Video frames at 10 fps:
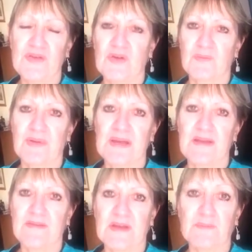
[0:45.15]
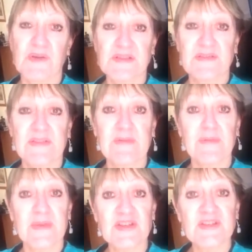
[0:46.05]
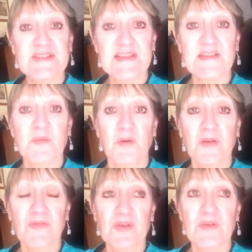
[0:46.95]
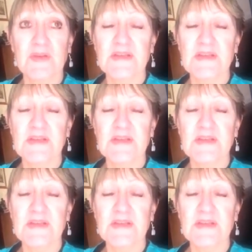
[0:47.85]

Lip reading: you don't believe that positive affirmations actually work for you